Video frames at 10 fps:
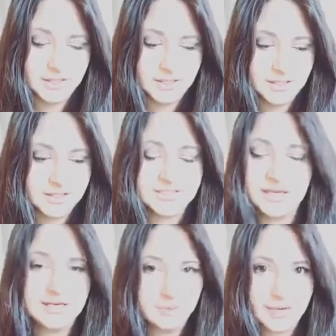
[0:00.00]
There's
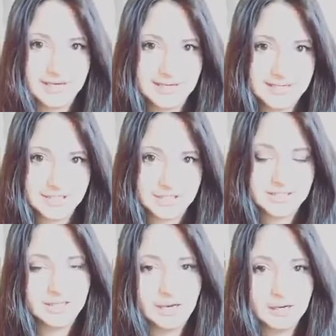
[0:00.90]
only one nation
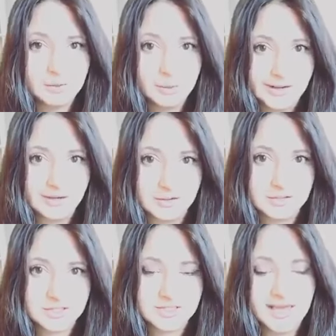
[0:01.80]
in the whole
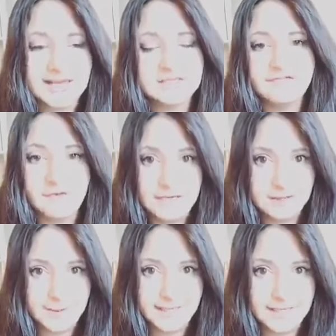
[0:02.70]
world that has a
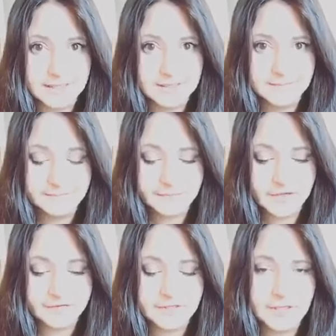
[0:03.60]
following
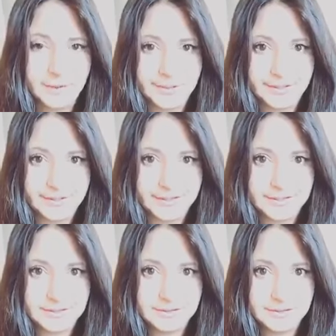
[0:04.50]
of the Noahide.
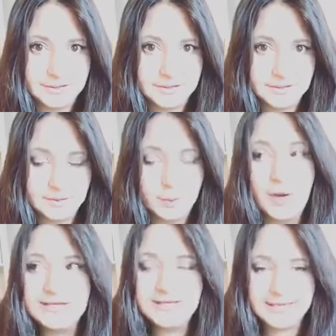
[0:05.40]

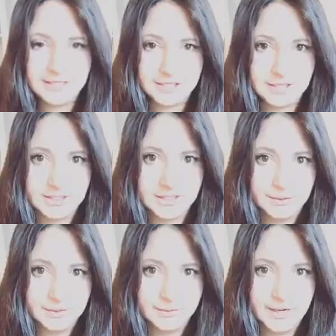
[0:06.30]
One nation in
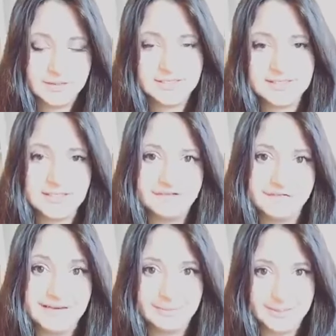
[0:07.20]
all the world. It's in the
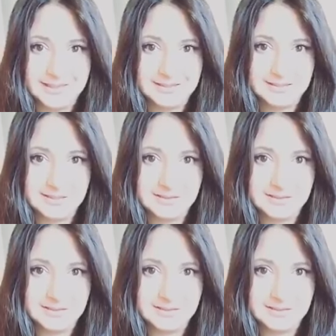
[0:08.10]
Philippines.